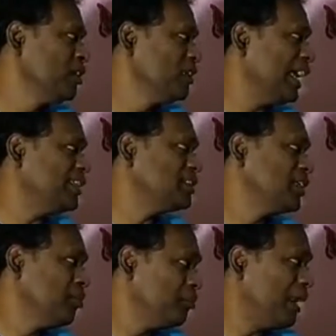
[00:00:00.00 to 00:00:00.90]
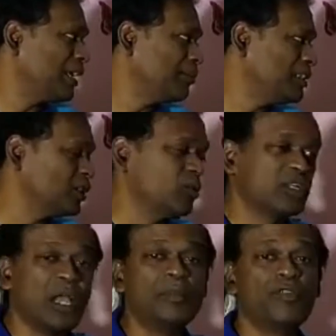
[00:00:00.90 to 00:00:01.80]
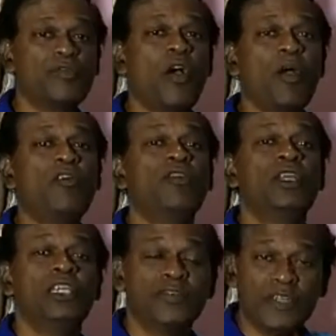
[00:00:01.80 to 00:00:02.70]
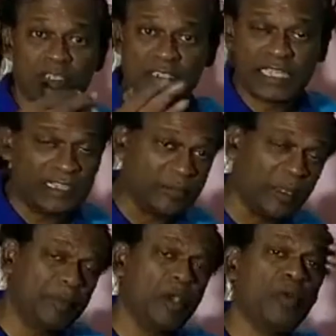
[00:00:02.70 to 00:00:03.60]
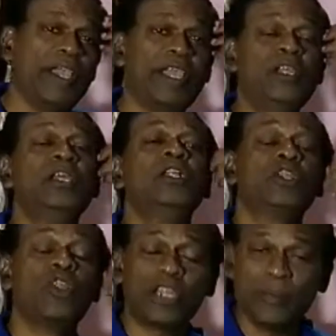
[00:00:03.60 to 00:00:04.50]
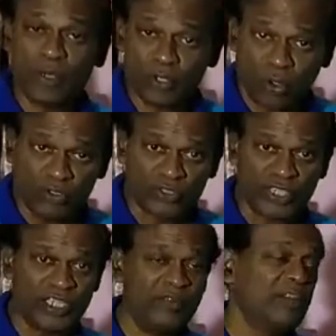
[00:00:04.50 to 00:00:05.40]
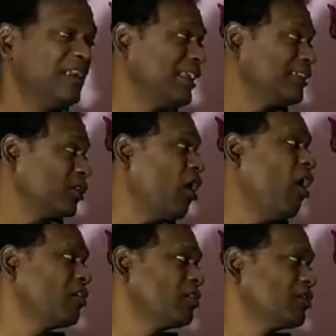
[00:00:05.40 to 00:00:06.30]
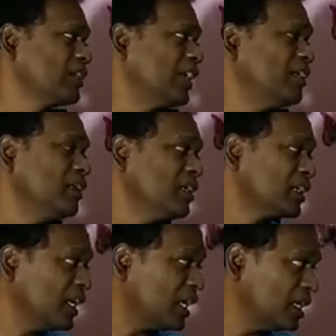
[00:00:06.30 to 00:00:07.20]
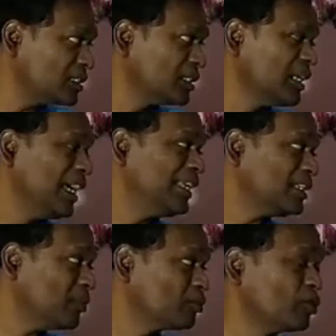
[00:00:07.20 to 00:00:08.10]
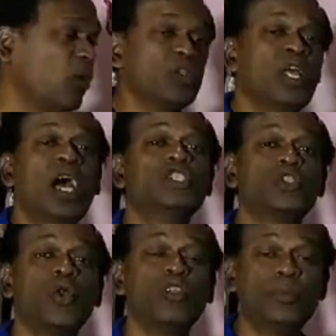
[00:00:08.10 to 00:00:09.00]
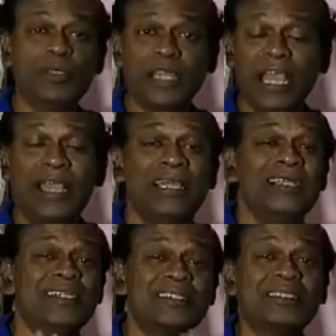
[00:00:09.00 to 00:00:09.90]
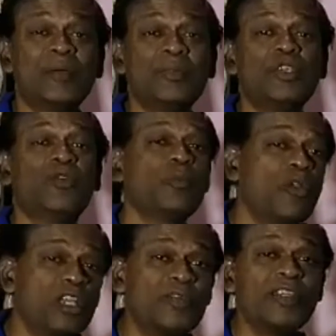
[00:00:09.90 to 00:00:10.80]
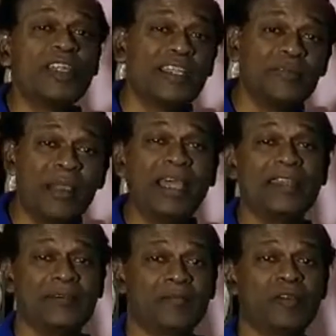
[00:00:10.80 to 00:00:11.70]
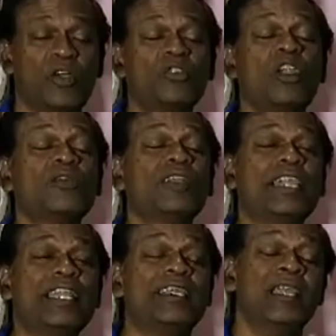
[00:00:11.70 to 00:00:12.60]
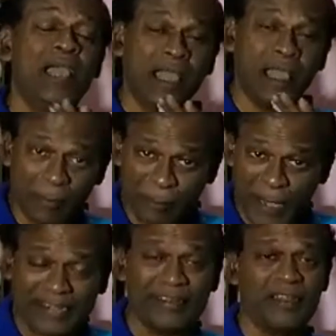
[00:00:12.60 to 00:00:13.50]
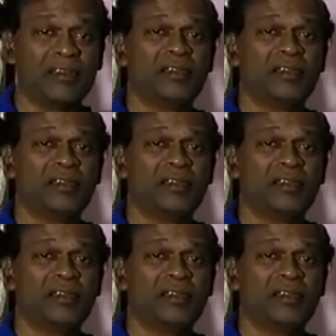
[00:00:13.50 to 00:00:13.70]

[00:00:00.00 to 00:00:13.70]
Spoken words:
Next, black magic will come in the form of even getting the baby away, not able to conceive, like the cord. Okay? Curse. And then some soul. A soul will be there, disturbing you from not even getting married, or not even getting pregnant,